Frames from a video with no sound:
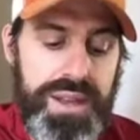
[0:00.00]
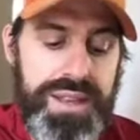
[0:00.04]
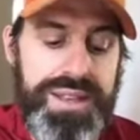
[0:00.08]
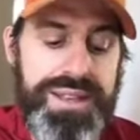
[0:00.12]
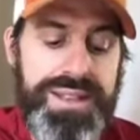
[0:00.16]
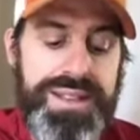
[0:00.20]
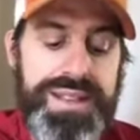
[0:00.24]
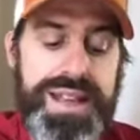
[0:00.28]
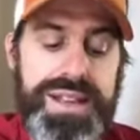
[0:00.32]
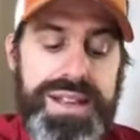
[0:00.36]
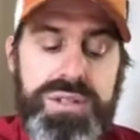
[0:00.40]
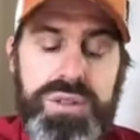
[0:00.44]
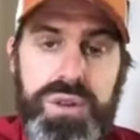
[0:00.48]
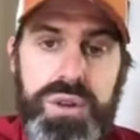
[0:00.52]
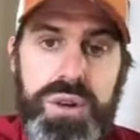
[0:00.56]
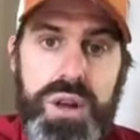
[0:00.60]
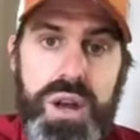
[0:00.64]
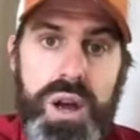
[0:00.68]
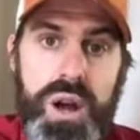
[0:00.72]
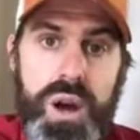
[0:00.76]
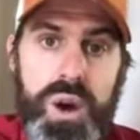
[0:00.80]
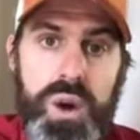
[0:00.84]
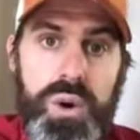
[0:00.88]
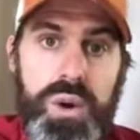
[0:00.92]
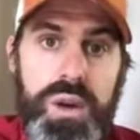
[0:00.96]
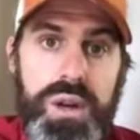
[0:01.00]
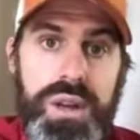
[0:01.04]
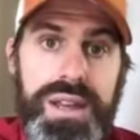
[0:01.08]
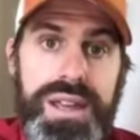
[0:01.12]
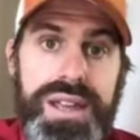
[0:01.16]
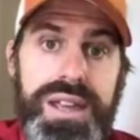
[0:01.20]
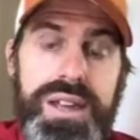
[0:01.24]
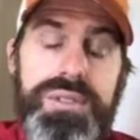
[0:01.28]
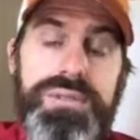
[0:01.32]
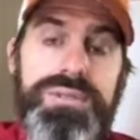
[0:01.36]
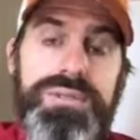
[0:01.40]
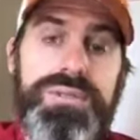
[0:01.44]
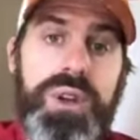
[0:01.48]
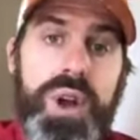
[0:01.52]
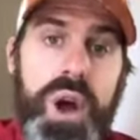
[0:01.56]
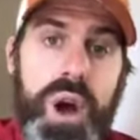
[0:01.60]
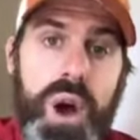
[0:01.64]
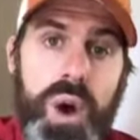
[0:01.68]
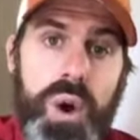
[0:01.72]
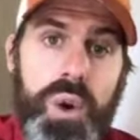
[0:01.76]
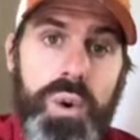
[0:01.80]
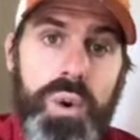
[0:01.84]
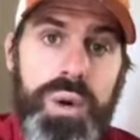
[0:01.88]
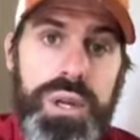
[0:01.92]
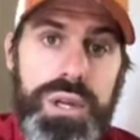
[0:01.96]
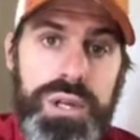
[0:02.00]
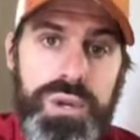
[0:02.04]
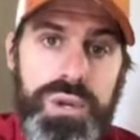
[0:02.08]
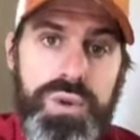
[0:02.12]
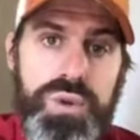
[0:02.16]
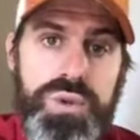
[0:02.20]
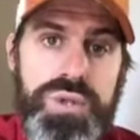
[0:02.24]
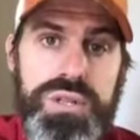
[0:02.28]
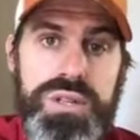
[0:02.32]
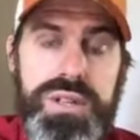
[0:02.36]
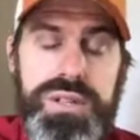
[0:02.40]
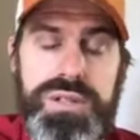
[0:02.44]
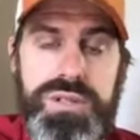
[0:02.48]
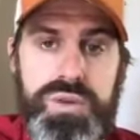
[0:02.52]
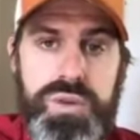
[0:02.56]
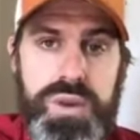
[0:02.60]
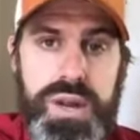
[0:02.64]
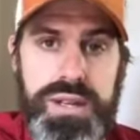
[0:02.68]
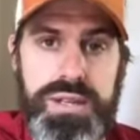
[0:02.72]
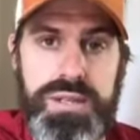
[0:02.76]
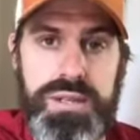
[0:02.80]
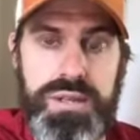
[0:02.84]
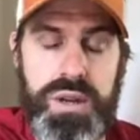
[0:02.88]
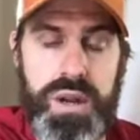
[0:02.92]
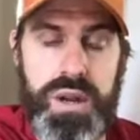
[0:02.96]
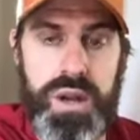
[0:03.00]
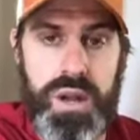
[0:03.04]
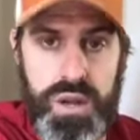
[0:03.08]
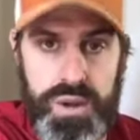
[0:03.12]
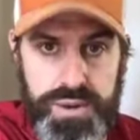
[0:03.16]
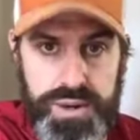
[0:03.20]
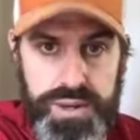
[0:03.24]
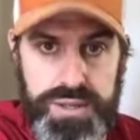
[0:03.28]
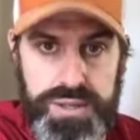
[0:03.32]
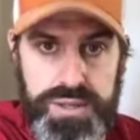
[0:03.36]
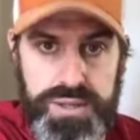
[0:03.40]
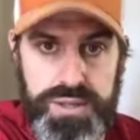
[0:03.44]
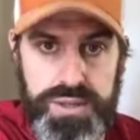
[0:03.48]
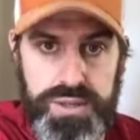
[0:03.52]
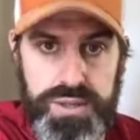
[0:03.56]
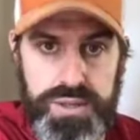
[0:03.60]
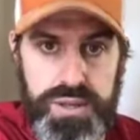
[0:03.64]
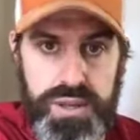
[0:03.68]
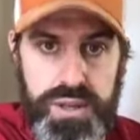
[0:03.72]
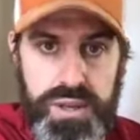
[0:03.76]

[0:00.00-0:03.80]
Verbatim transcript: Yes or no? If no, use distress tolerance.